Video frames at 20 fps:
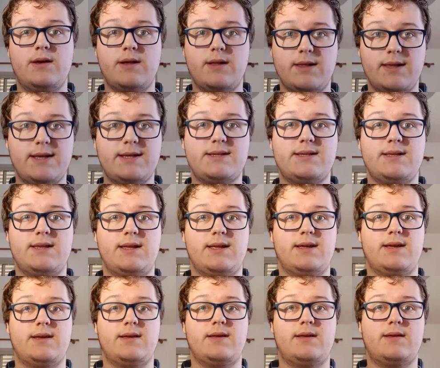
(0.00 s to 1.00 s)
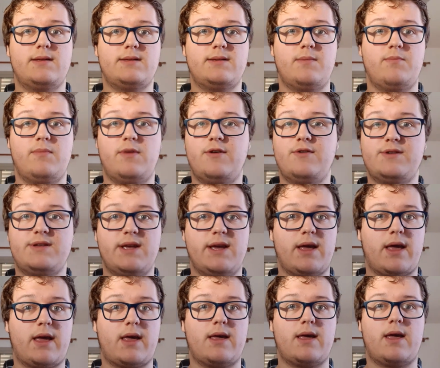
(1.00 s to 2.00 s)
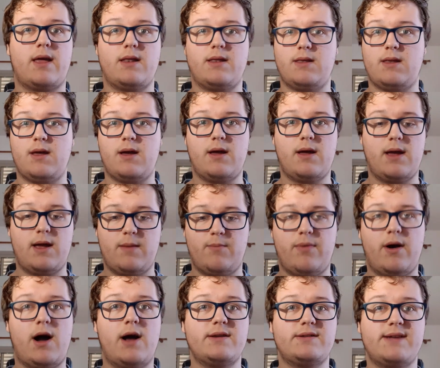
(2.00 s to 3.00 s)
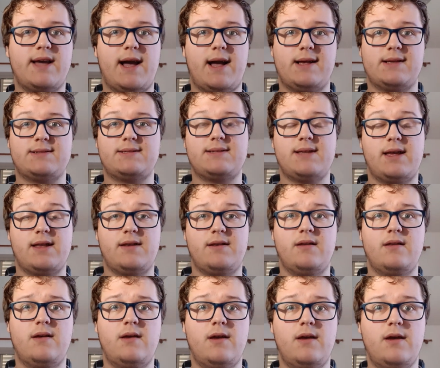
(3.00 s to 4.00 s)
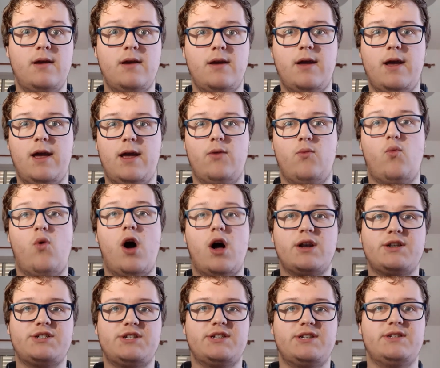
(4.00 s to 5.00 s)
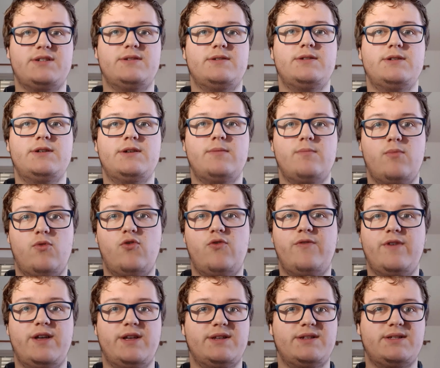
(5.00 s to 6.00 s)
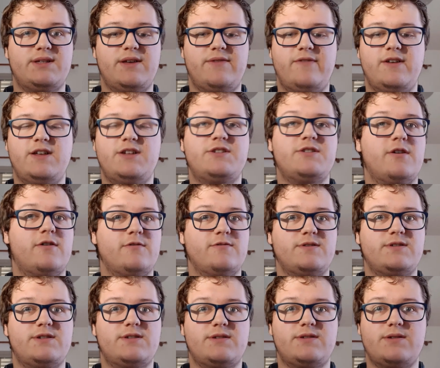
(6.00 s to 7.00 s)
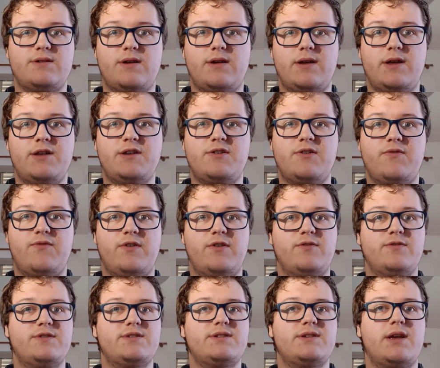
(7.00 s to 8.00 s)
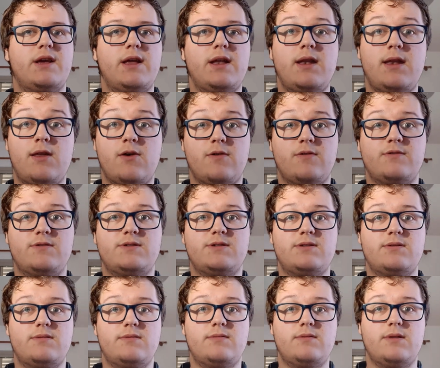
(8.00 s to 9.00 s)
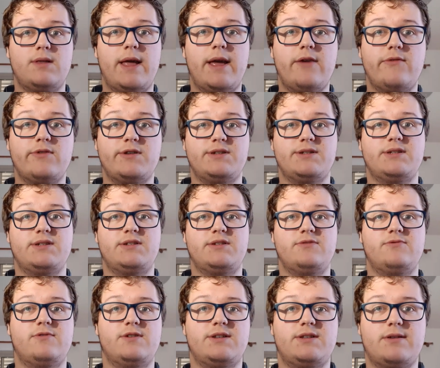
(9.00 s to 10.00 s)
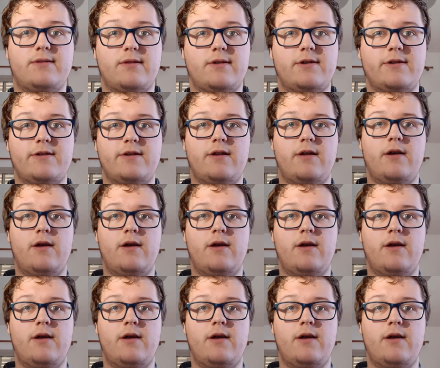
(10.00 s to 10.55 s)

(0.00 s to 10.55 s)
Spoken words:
listening to music and podcasts and watching movies, TV shows, interviews in those languages you want to learn.